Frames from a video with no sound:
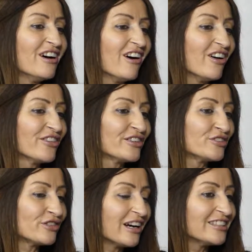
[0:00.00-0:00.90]
all the
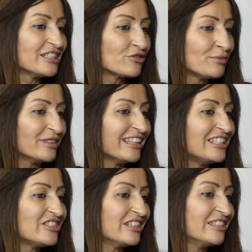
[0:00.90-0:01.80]
trials and
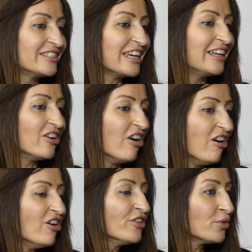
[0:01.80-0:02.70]
tribulations, and
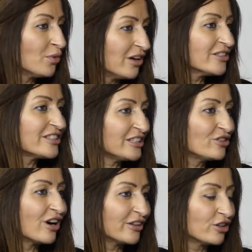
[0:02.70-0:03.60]
all the walls that you
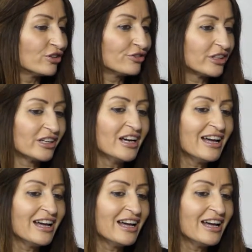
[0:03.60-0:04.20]
got over.